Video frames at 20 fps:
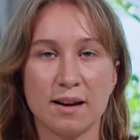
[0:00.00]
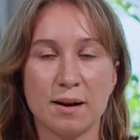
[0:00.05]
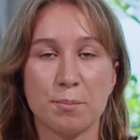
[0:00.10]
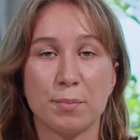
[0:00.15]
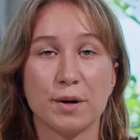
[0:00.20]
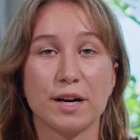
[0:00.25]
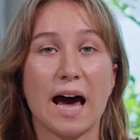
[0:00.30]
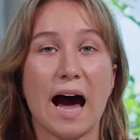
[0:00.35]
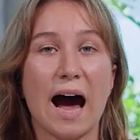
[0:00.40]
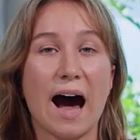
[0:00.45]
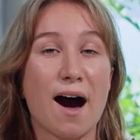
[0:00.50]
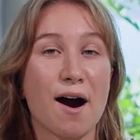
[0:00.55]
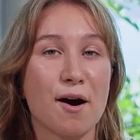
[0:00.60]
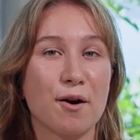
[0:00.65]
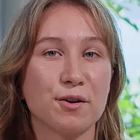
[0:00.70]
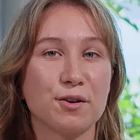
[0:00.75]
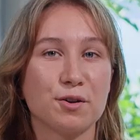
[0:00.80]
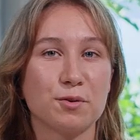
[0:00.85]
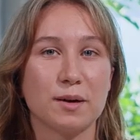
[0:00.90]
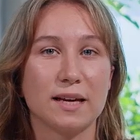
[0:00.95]
But
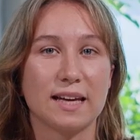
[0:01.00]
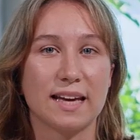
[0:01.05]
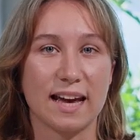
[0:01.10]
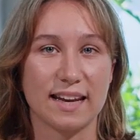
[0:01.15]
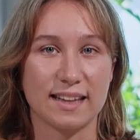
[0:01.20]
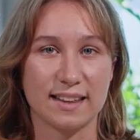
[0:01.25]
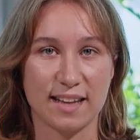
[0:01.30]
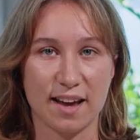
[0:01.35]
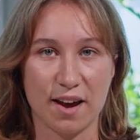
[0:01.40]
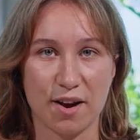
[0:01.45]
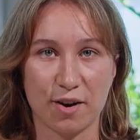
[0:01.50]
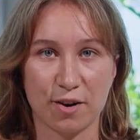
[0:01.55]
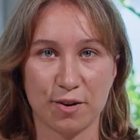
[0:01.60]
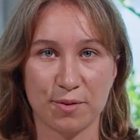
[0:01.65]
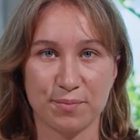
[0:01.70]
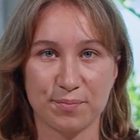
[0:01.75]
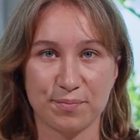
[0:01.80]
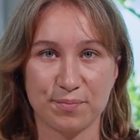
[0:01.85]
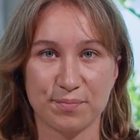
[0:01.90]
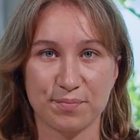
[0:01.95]
how do we get there?
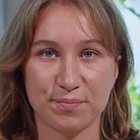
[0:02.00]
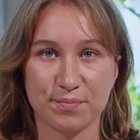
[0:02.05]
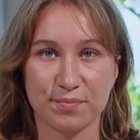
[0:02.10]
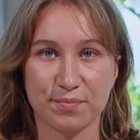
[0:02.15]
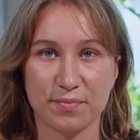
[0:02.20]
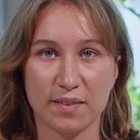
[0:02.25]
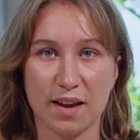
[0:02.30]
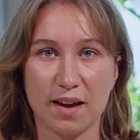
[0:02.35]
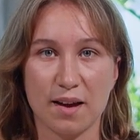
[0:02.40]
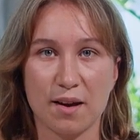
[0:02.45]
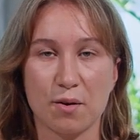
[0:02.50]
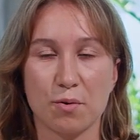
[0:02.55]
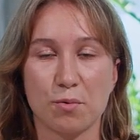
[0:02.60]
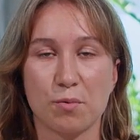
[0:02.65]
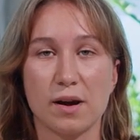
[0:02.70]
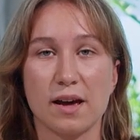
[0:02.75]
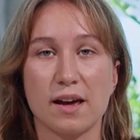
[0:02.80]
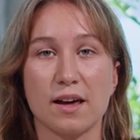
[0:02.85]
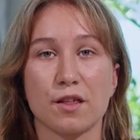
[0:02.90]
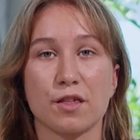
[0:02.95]

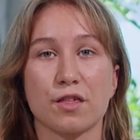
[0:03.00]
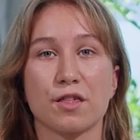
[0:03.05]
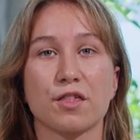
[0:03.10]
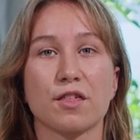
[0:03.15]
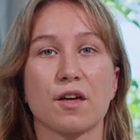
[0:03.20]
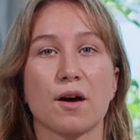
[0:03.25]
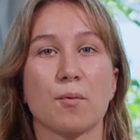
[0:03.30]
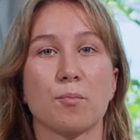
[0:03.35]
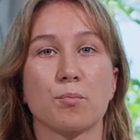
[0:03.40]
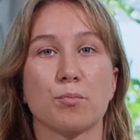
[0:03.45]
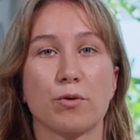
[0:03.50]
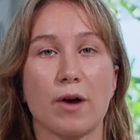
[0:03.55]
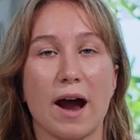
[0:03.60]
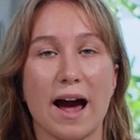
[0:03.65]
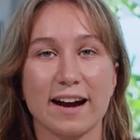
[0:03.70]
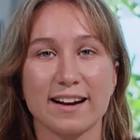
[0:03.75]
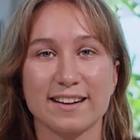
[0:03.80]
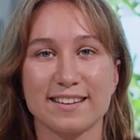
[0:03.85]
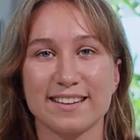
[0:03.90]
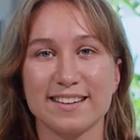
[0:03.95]
With
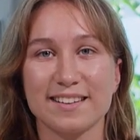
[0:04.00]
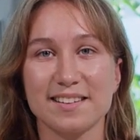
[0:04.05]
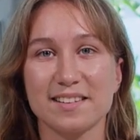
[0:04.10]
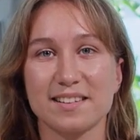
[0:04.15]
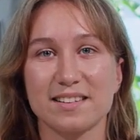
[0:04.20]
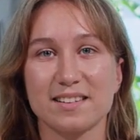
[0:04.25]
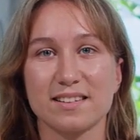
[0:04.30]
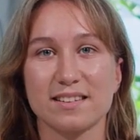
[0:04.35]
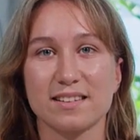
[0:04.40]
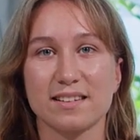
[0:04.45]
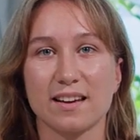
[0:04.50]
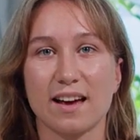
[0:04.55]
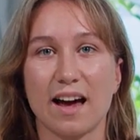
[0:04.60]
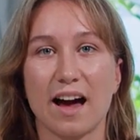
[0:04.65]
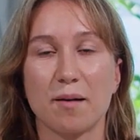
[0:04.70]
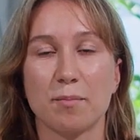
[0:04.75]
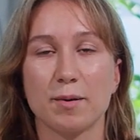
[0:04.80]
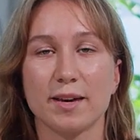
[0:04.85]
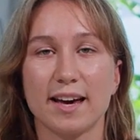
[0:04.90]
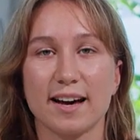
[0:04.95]
practice,
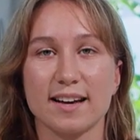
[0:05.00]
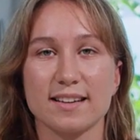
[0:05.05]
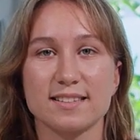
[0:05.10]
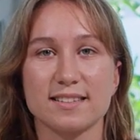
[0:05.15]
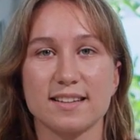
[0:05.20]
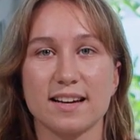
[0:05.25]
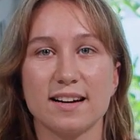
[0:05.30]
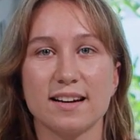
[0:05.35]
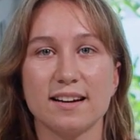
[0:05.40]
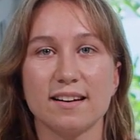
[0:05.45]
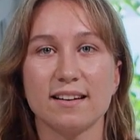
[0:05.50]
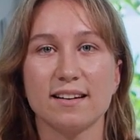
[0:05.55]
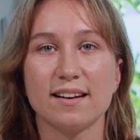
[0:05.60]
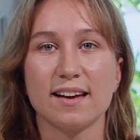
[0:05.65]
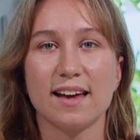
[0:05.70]
abhyasa,